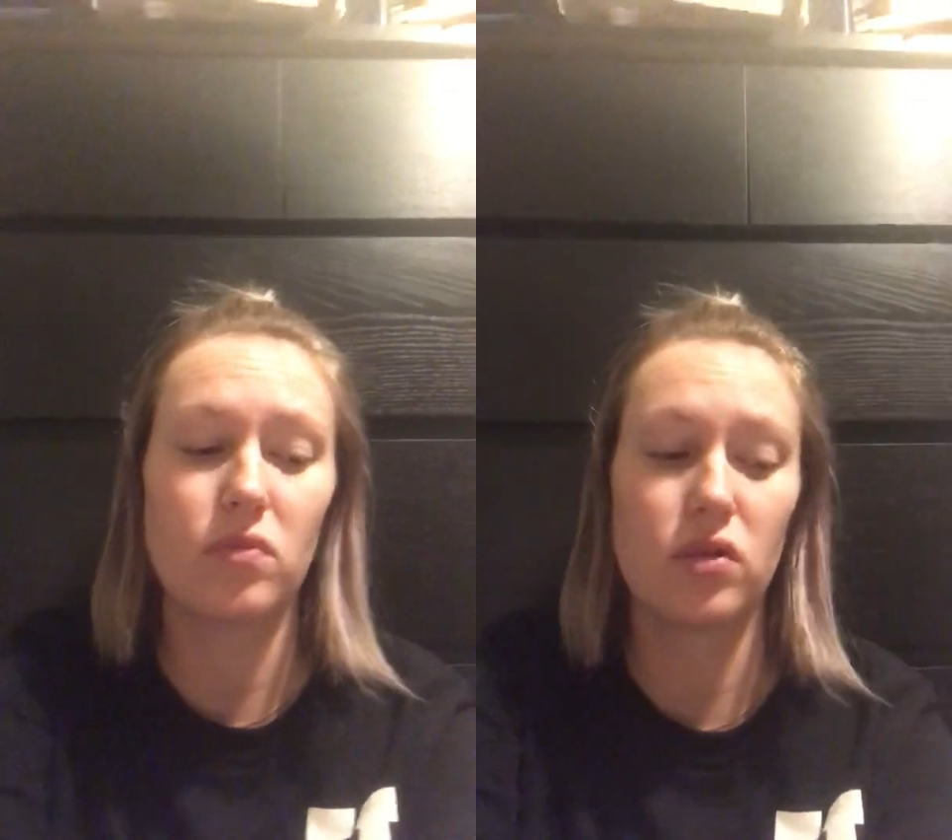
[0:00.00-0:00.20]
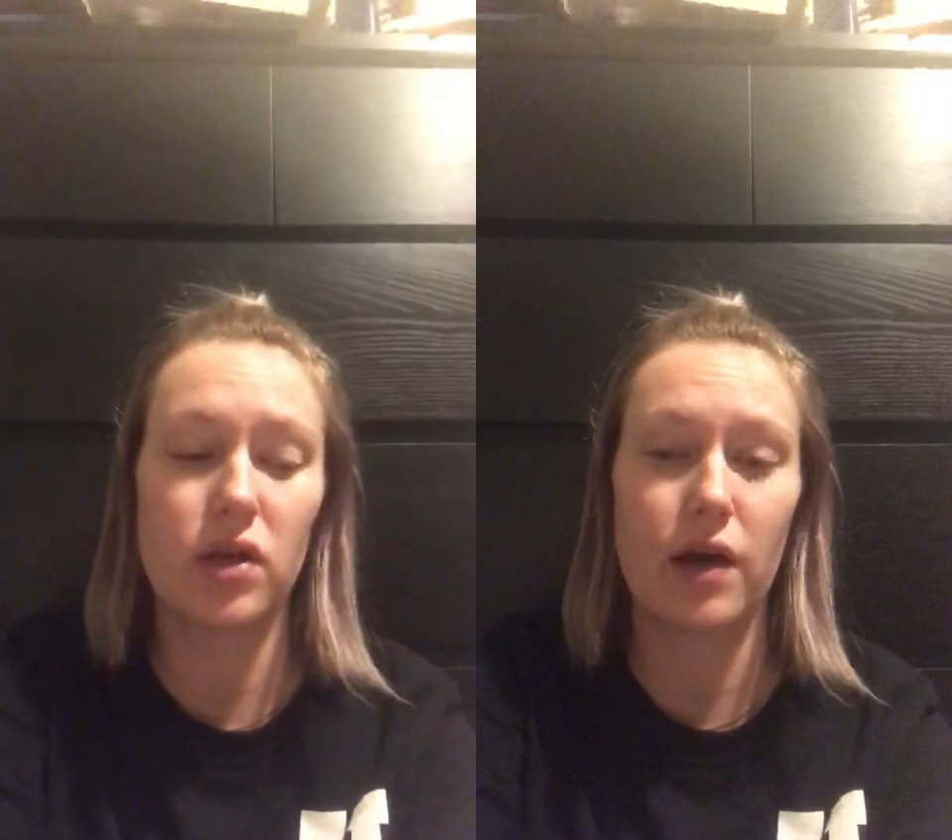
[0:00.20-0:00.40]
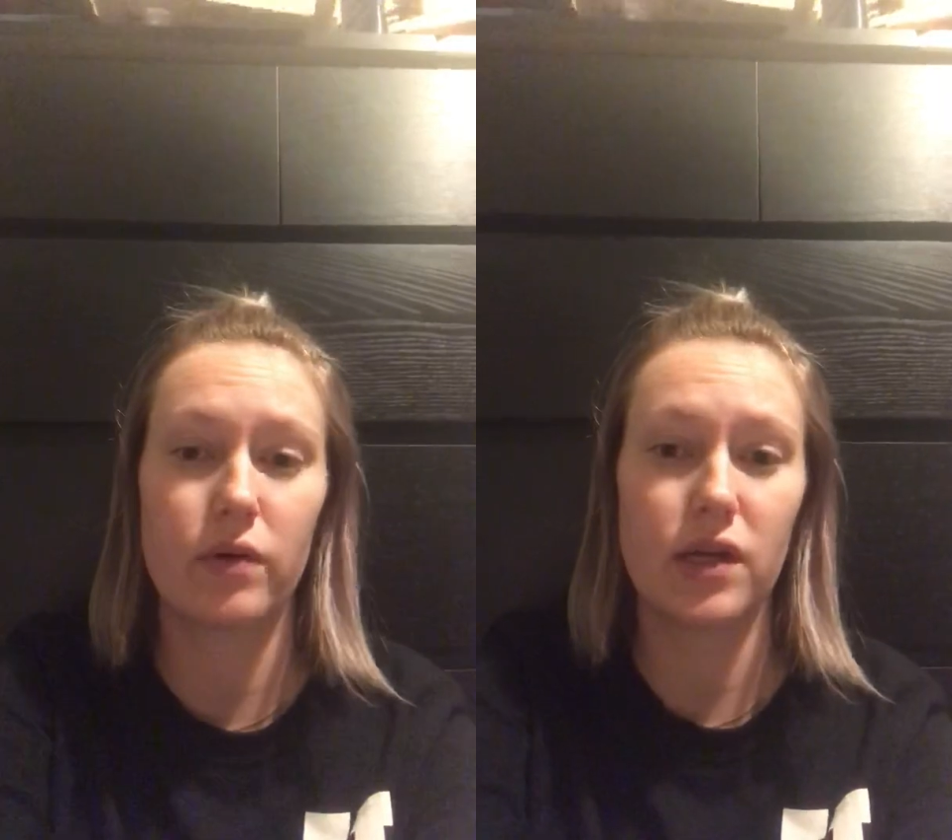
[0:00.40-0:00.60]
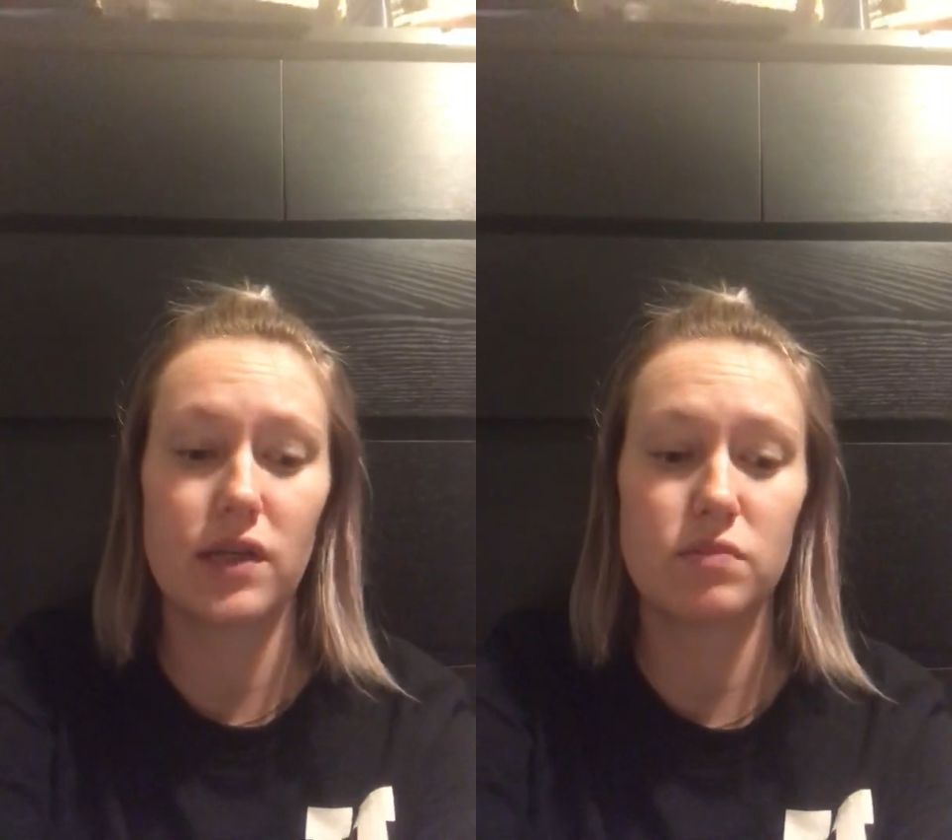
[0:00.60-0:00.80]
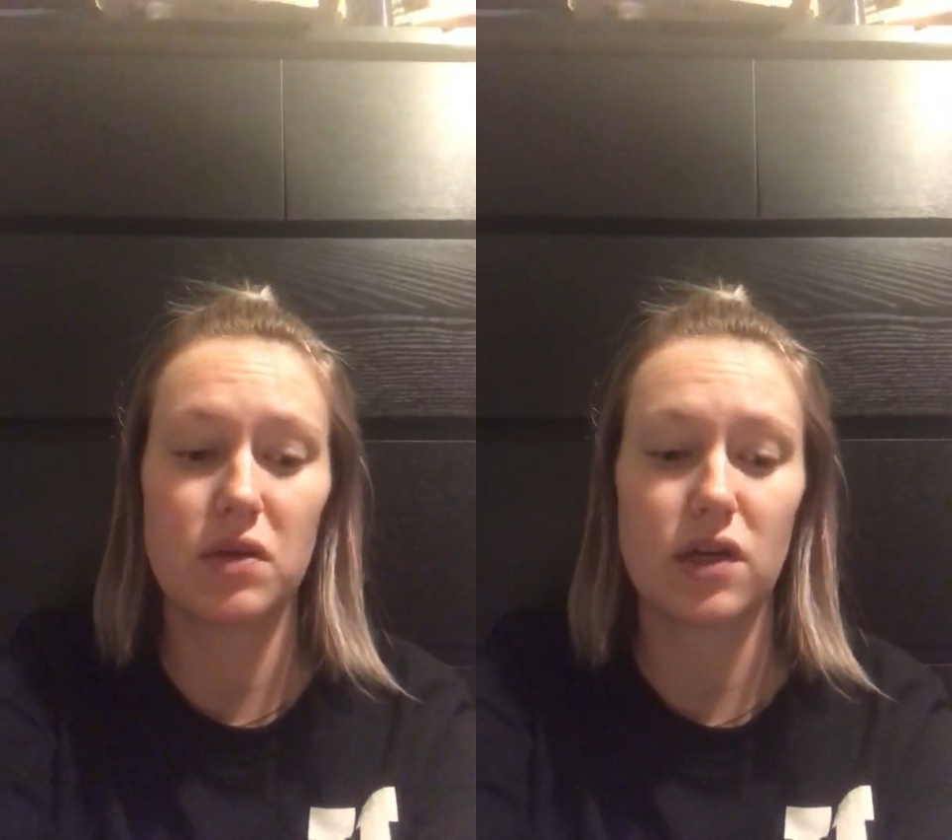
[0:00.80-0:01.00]
nowadays
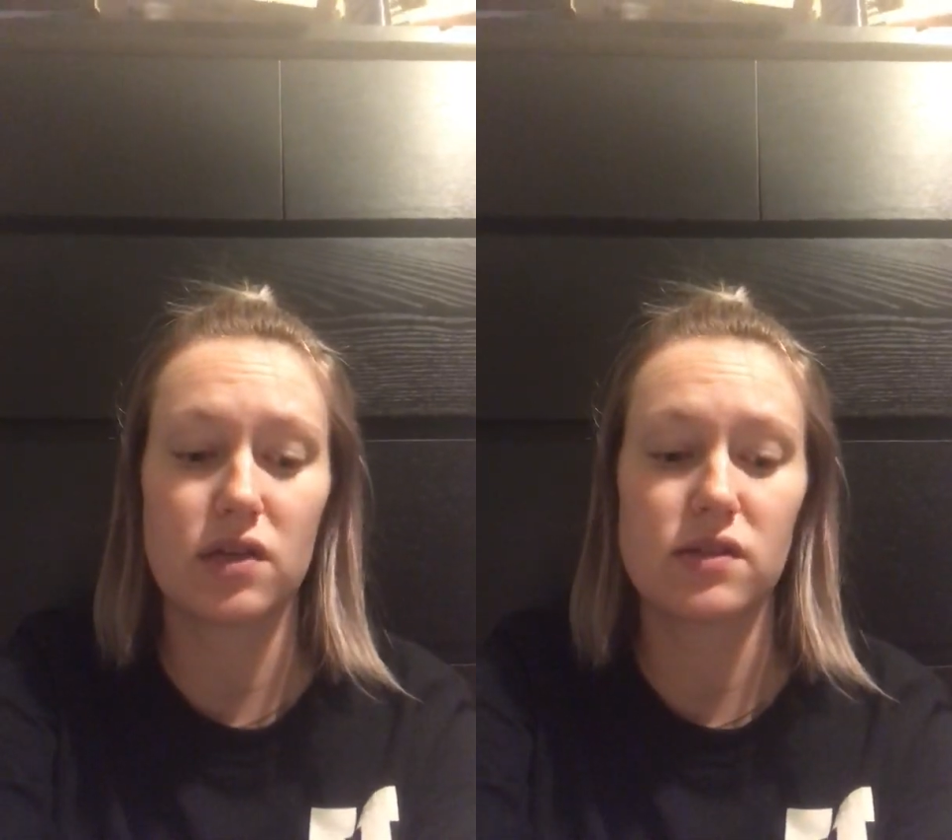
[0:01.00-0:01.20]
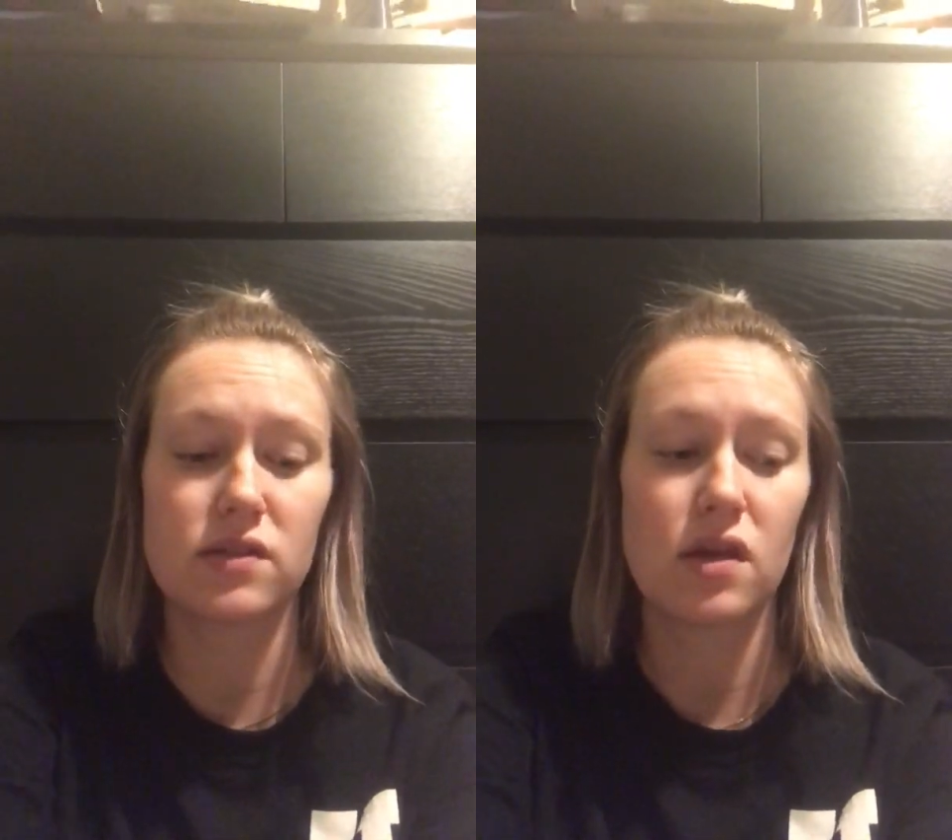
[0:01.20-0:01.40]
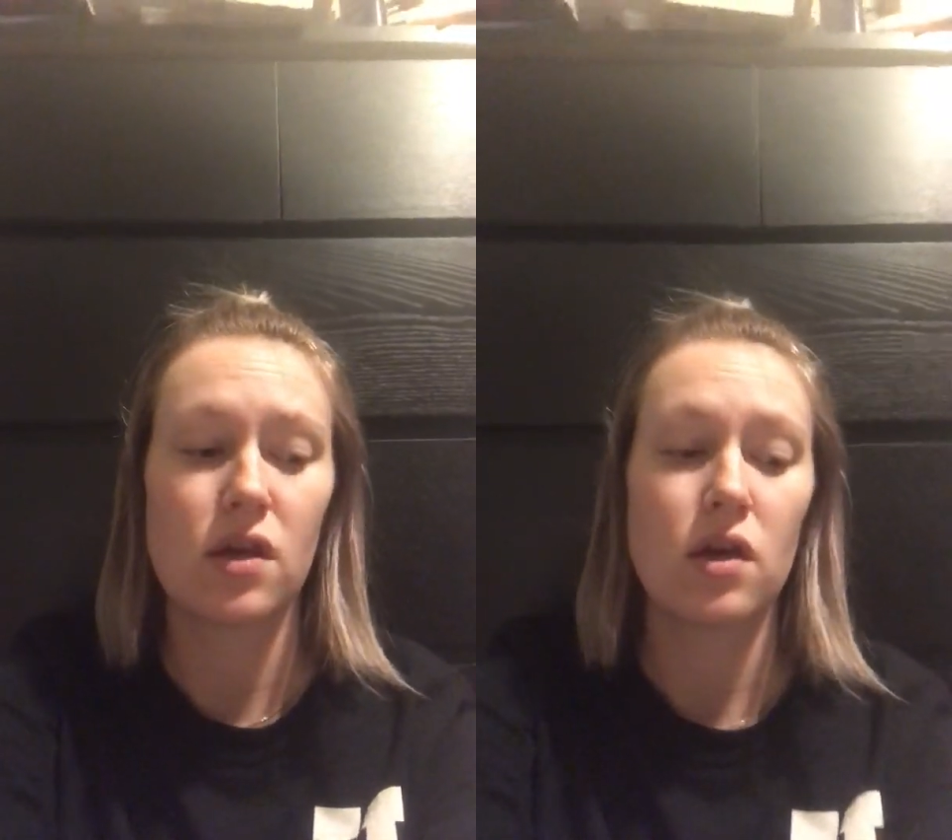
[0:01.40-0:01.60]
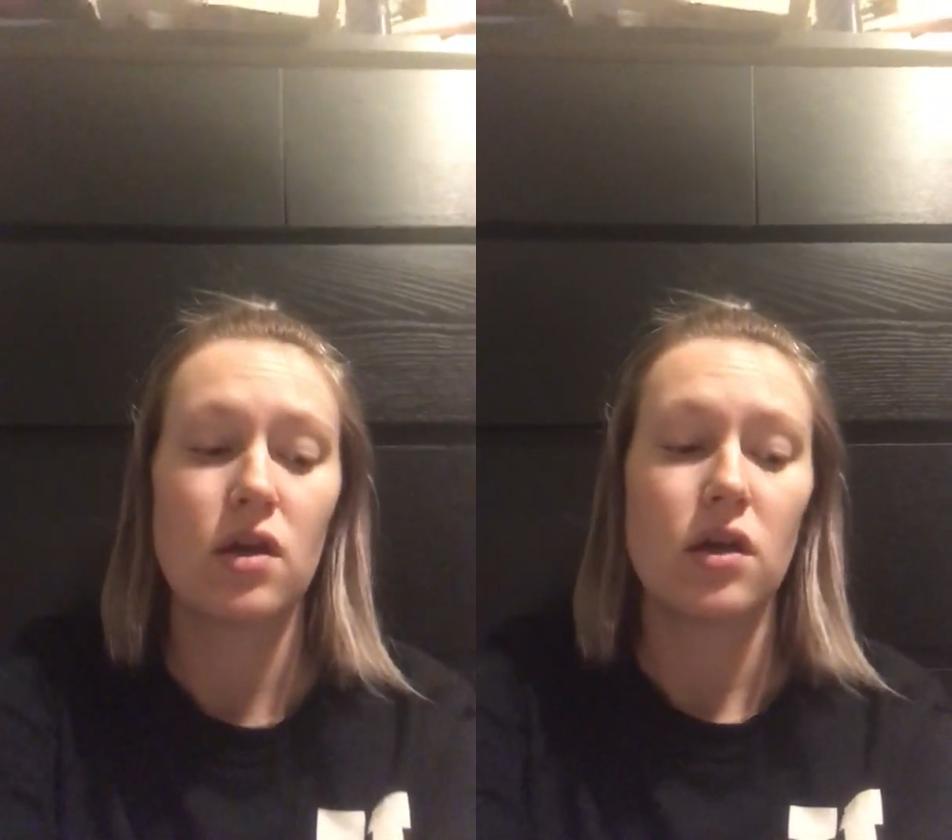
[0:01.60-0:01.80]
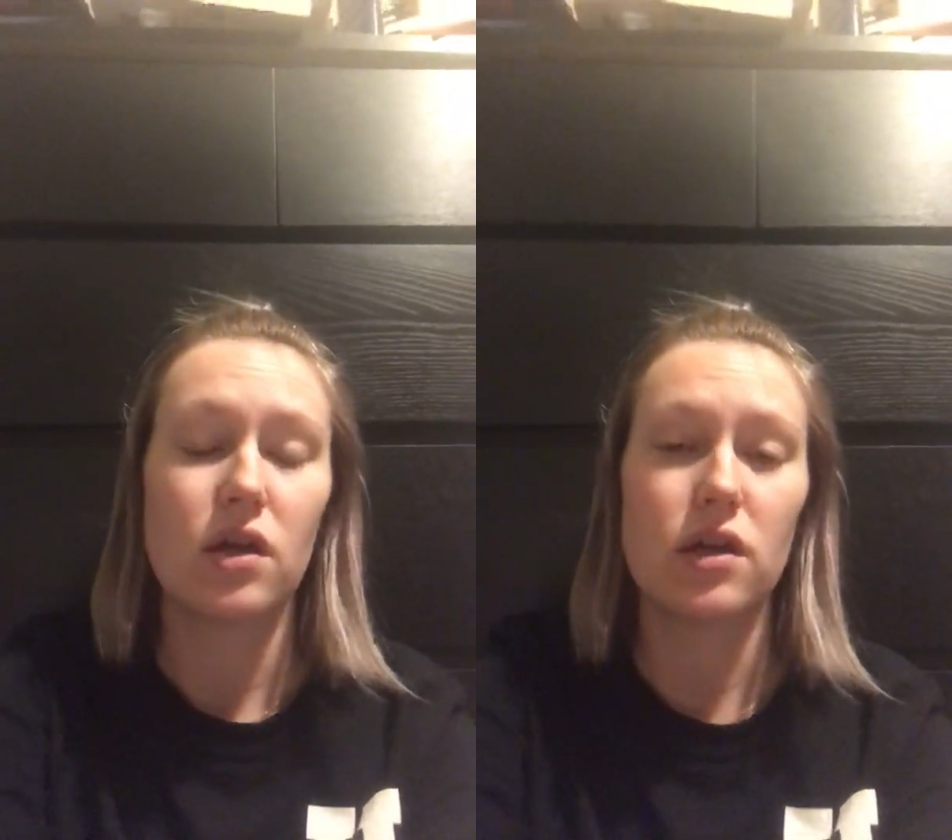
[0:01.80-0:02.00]
because
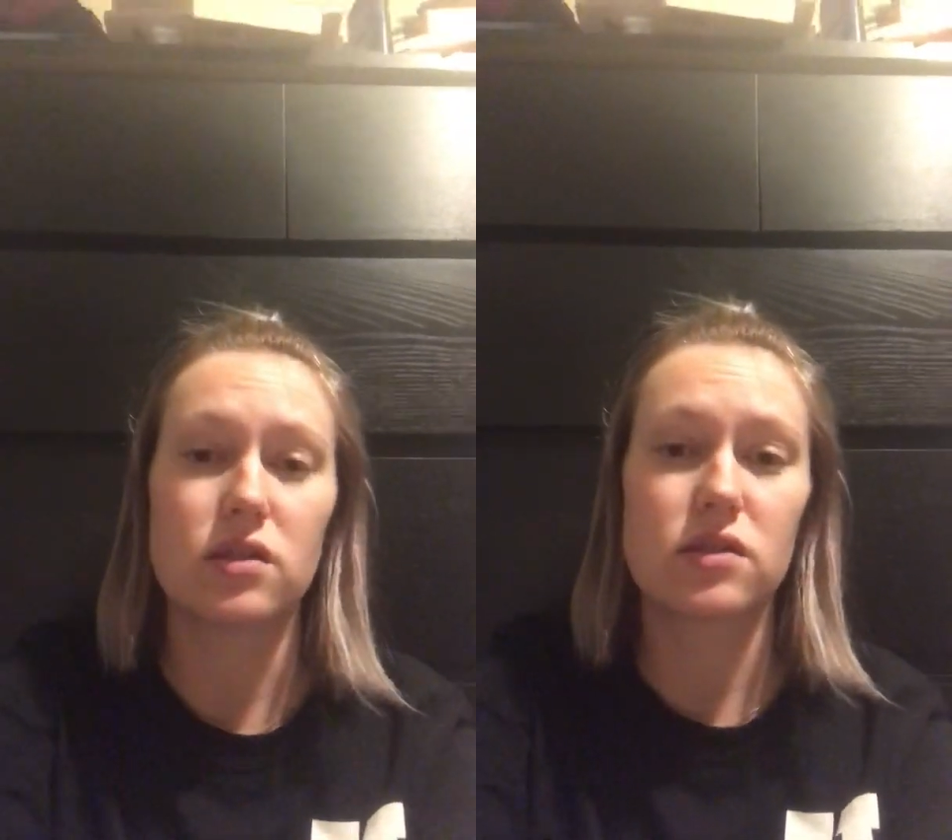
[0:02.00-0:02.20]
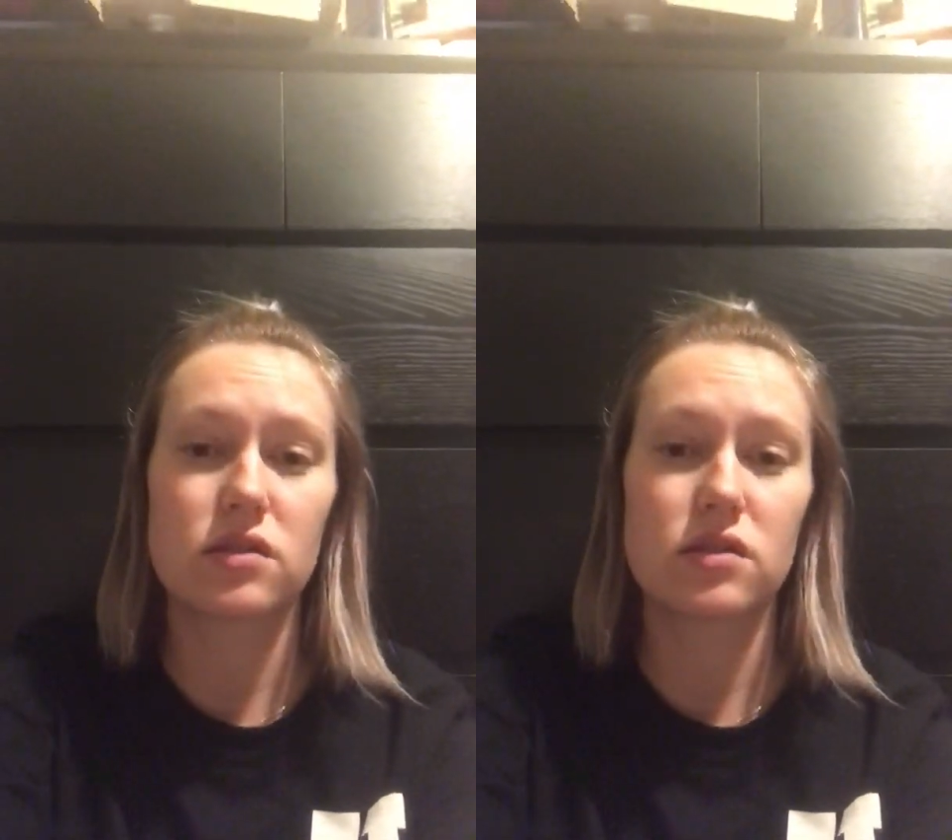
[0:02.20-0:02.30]
it's